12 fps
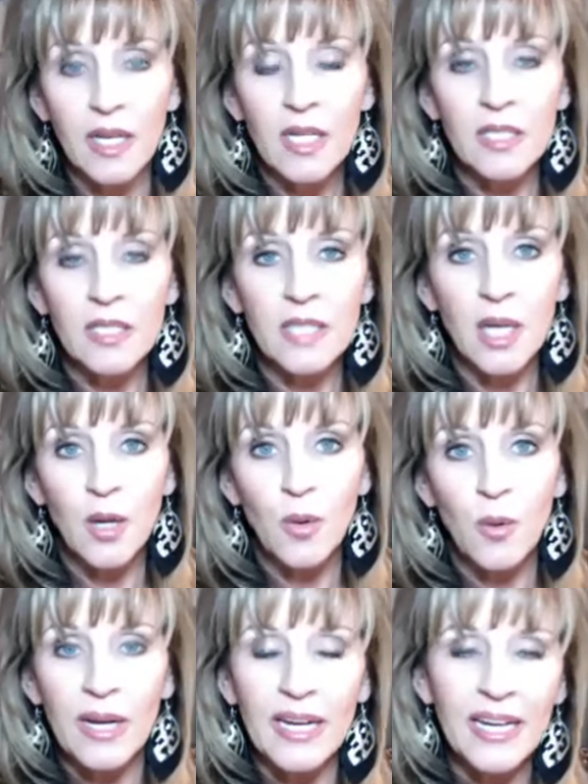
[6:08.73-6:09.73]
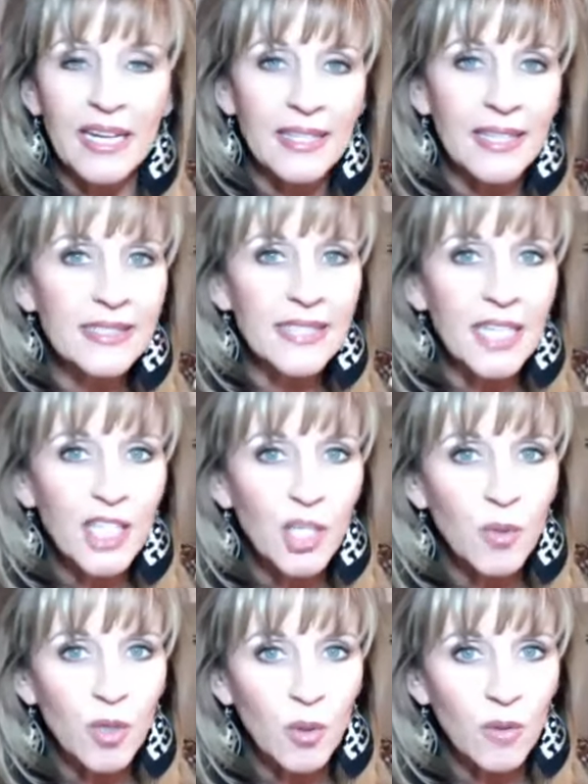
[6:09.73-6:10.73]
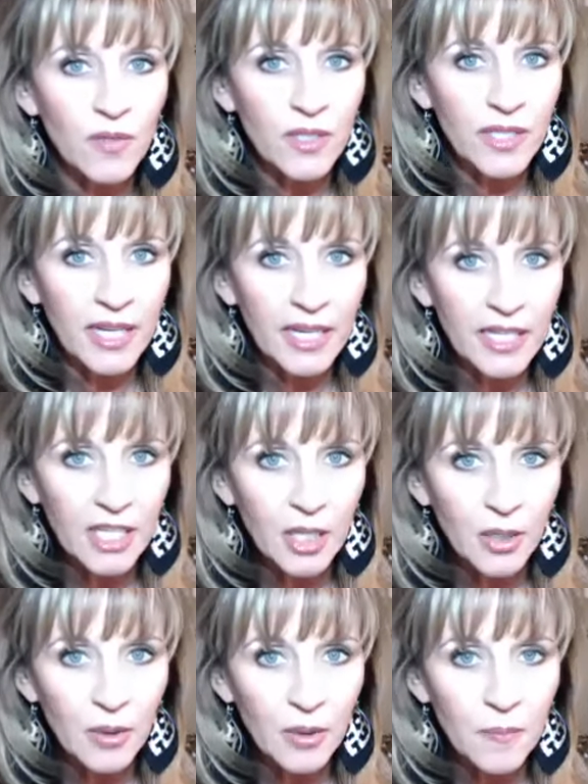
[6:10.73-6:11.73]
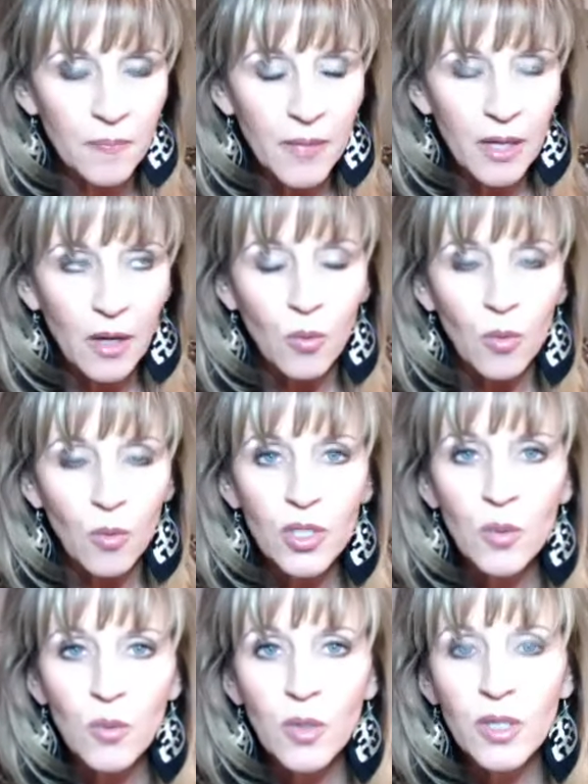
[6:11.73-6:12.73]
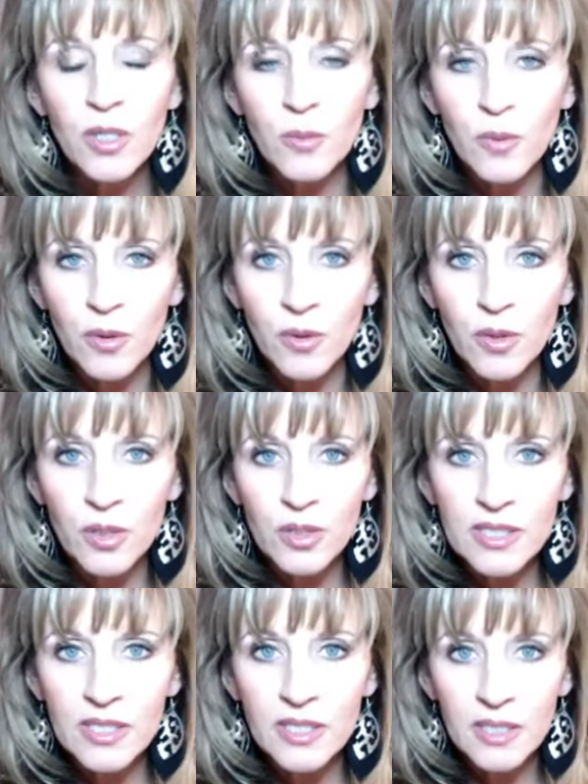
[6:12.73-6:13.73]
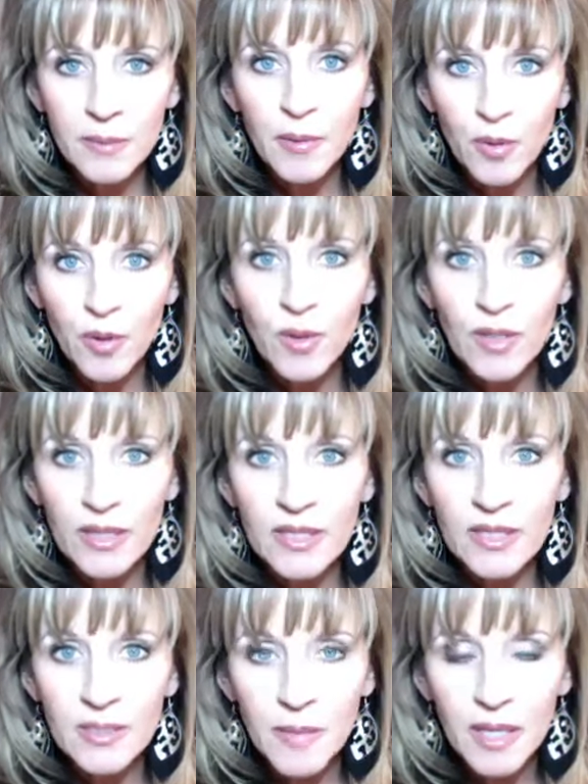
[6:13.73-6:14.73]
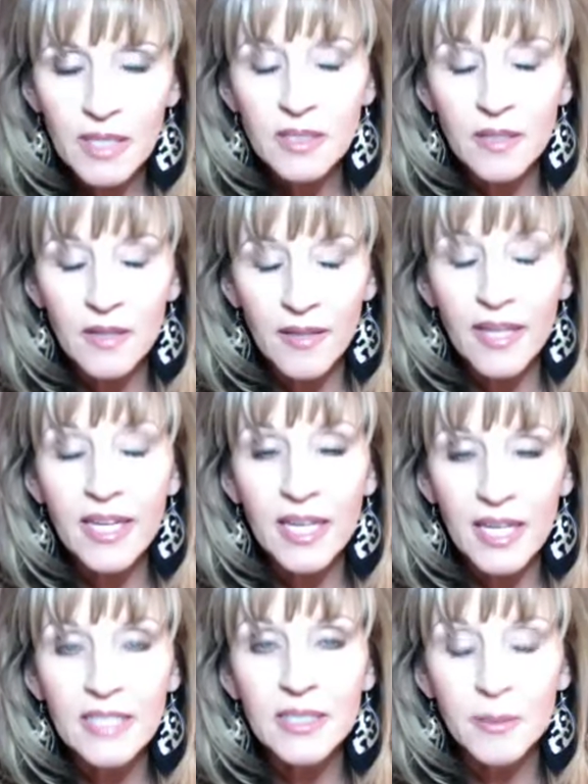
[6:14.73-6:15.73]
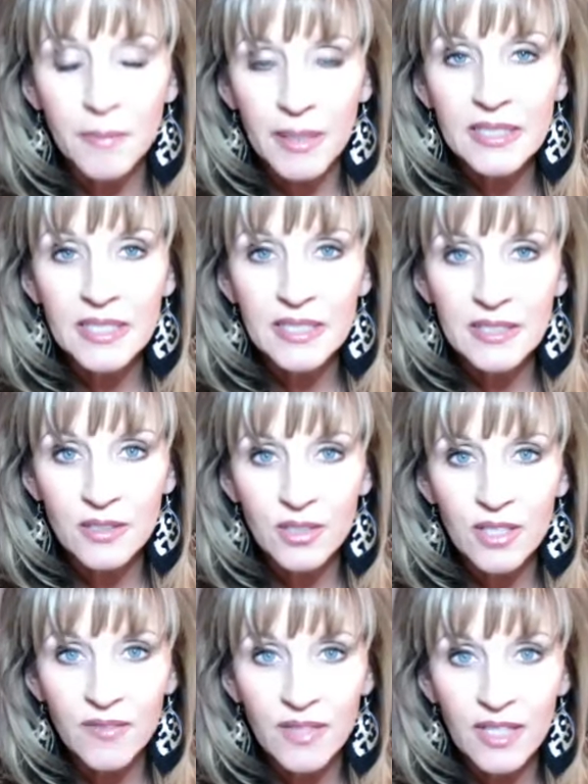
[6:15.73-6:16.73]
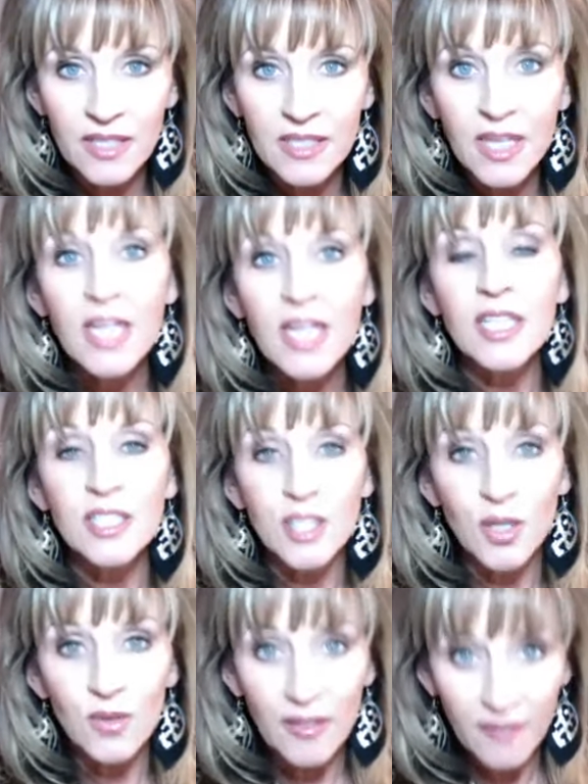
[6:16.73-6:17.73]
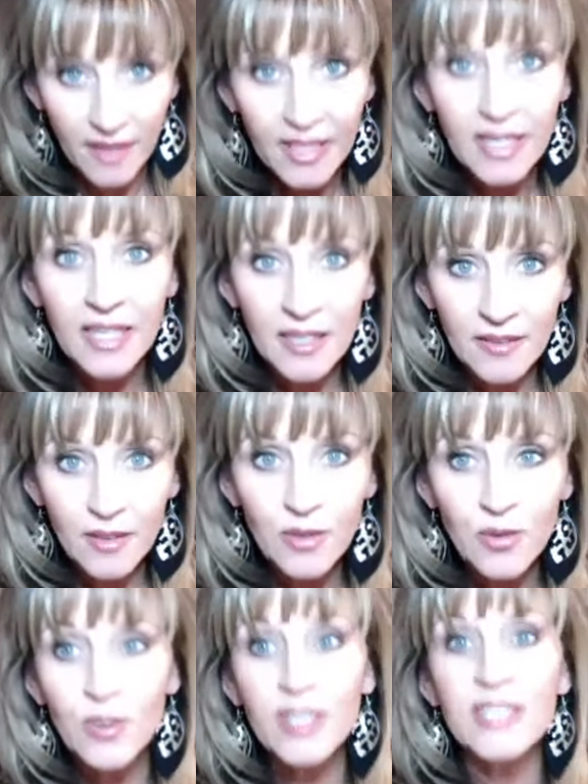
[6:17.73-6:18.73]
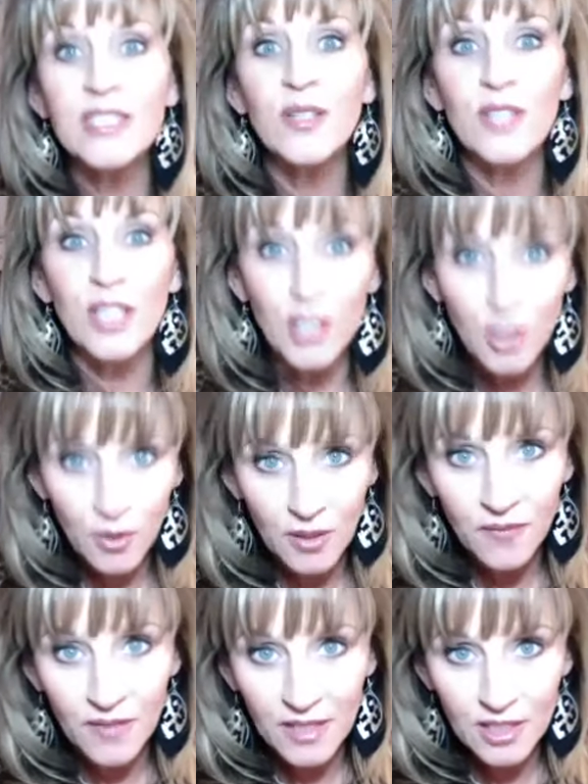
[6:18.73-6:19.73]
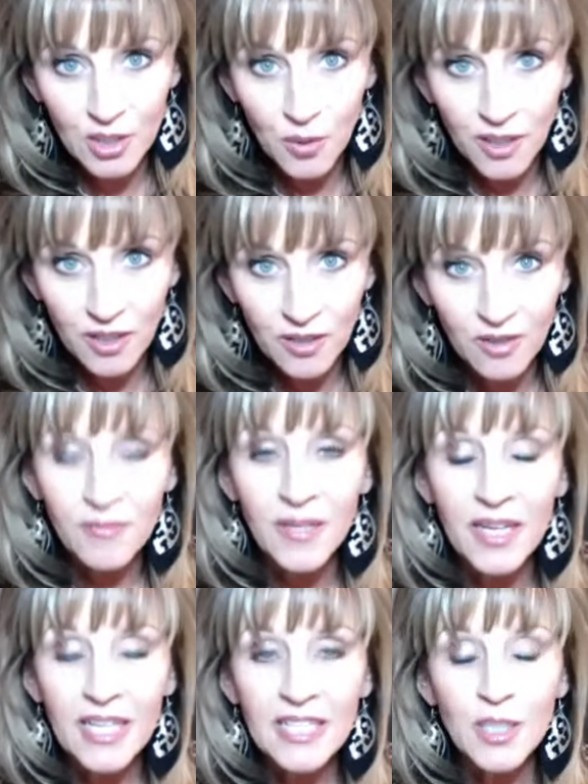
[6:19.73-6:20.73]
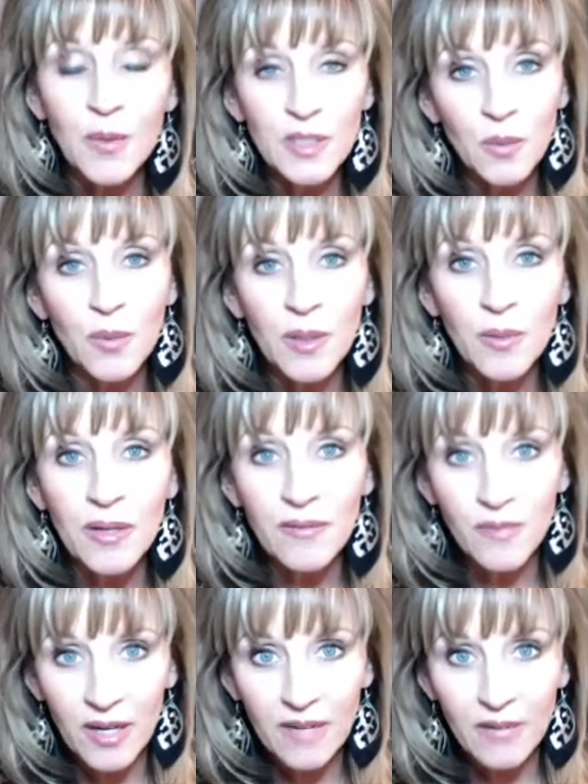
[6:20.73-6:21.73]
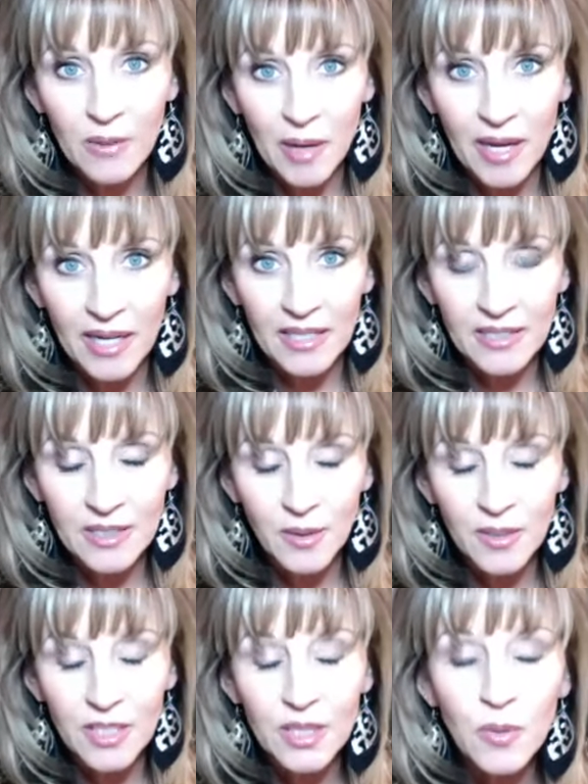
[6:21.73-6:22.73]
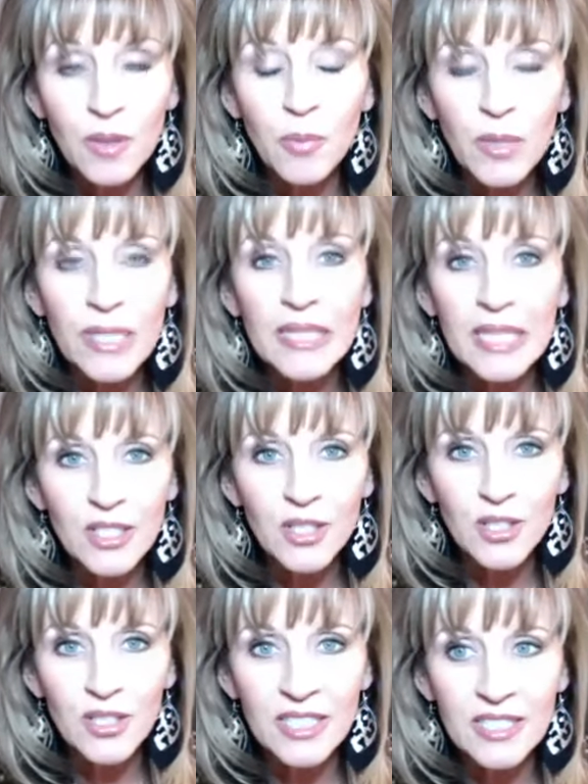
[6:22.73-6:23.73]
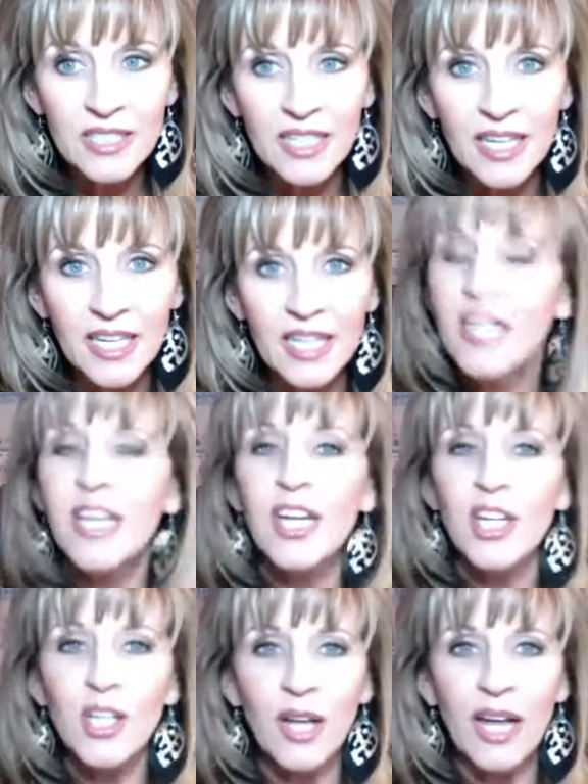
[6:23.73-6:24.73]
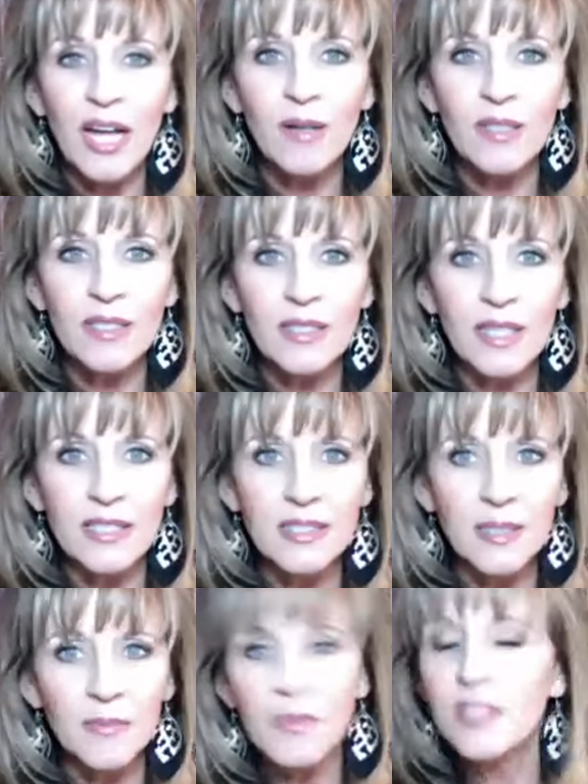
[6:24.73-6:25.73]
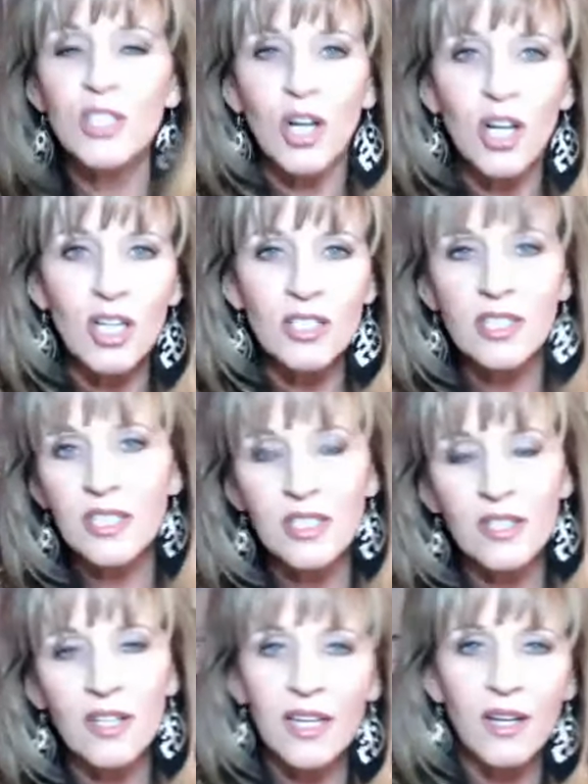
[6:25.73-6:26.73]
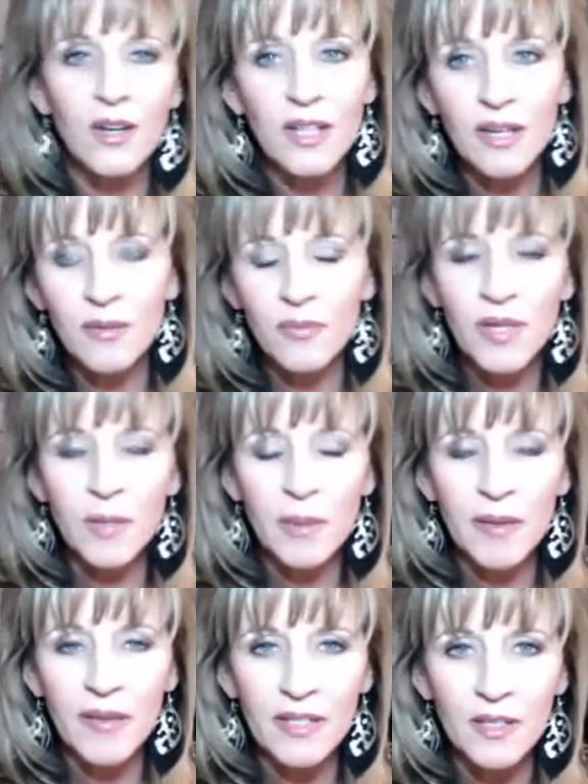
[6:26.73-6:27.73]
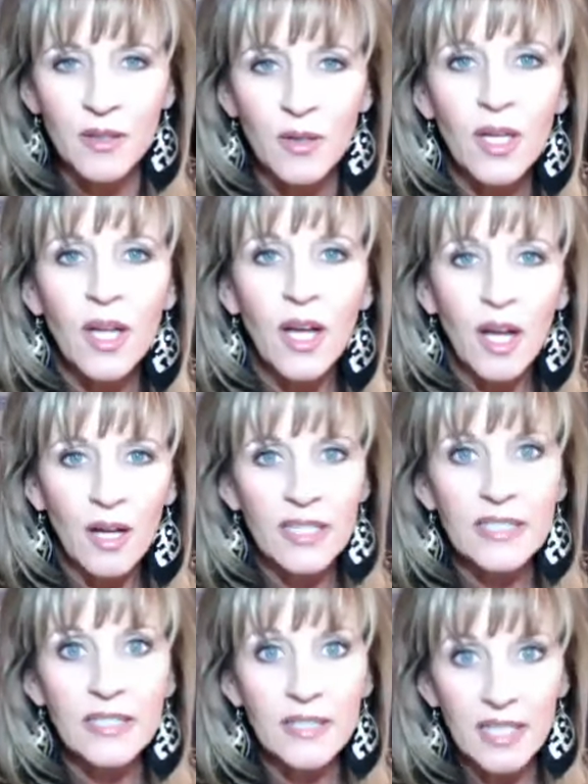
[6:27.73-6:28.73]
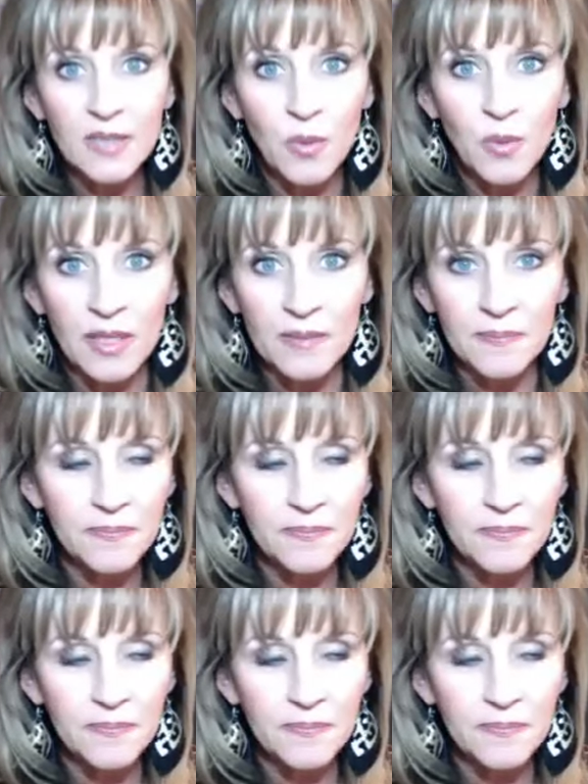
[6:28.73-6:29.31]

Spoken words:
So let's say you were going for DIQ. Wouldn't you want your recruits to be recruiting this month so that they could get some bestie certificates, so that they could get their 3, so that you can finish quicker? So it's a win-win for everybody. So I just want to bring that to your attention again. You know how, like, something starts and then you're like, oh, yeah, I forgot about that deal. Okay, so that's 1.